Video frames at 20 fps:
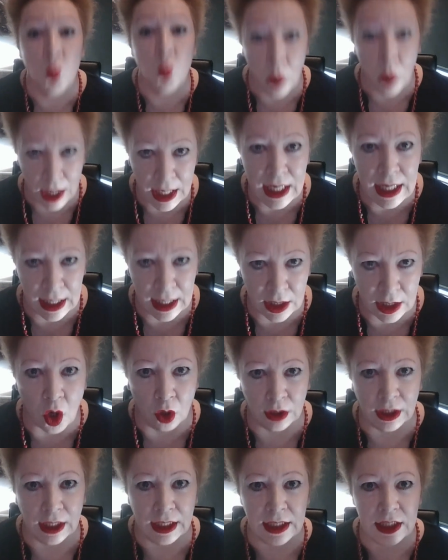we're here,
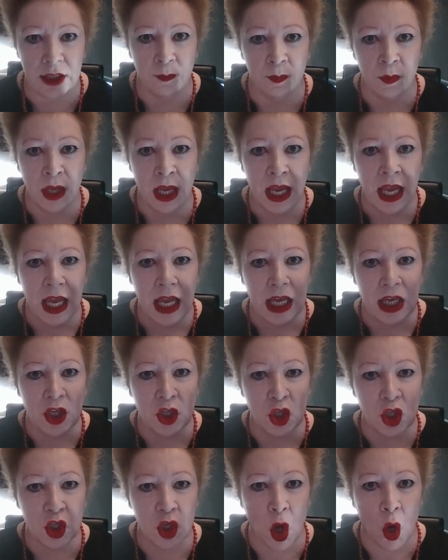colleagues, is
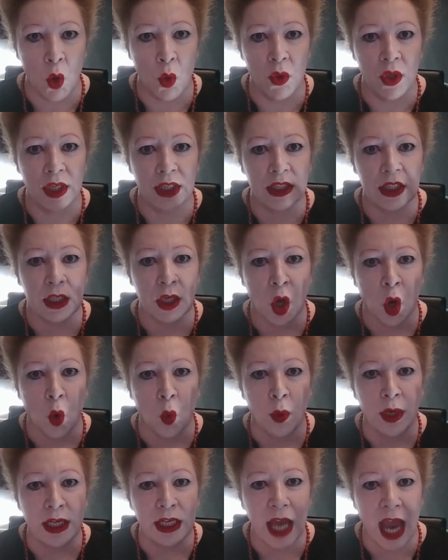so that
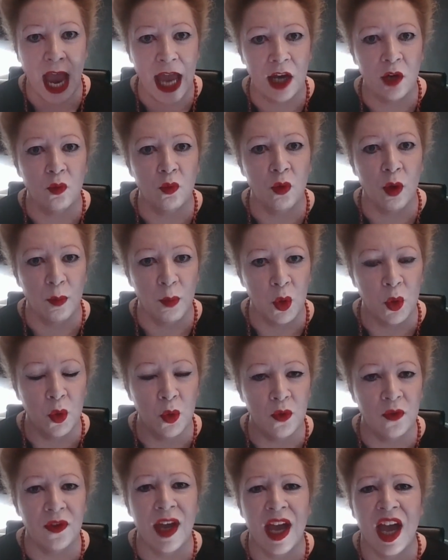we can
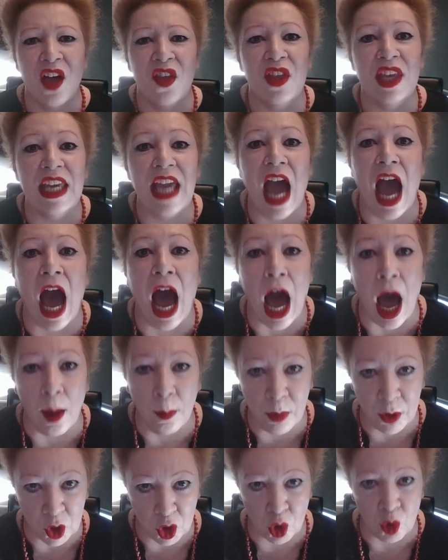remove the
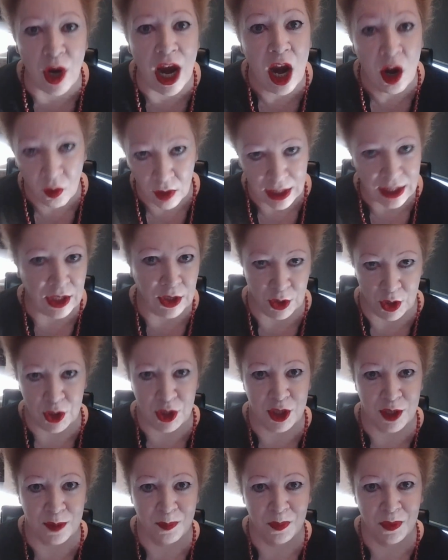
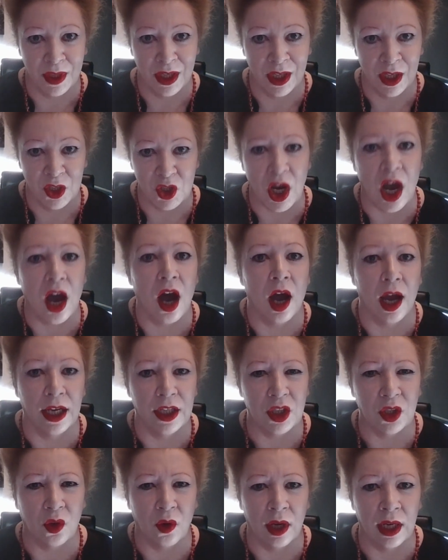arbitrariness to higher
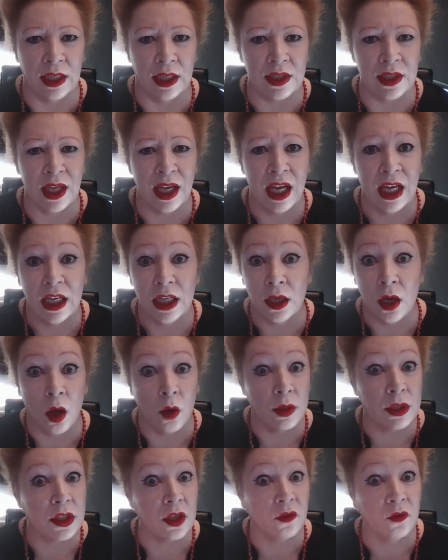degrees. You know,
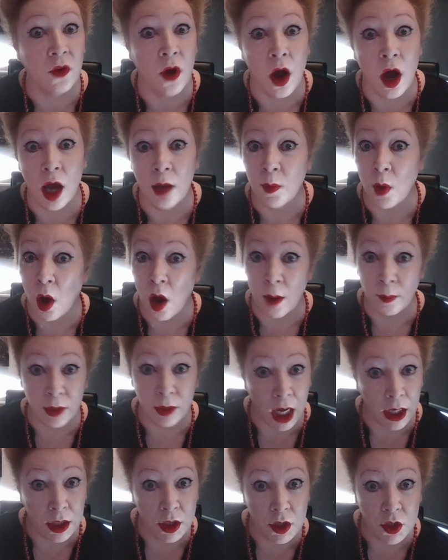it's a vibe, oh, I'm
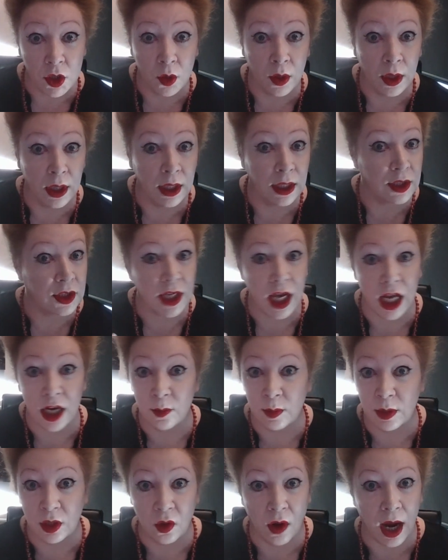going to do it, it's going to be
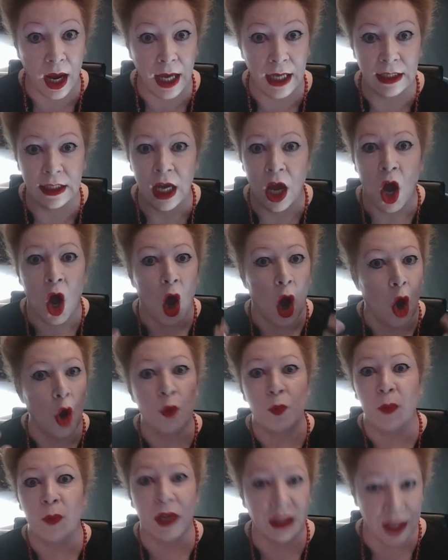great,
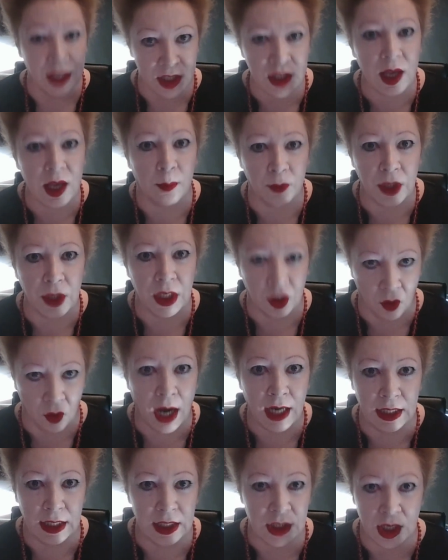hoping that something great
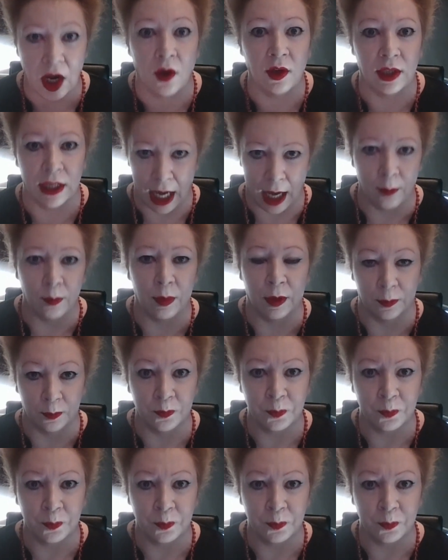is going to happen.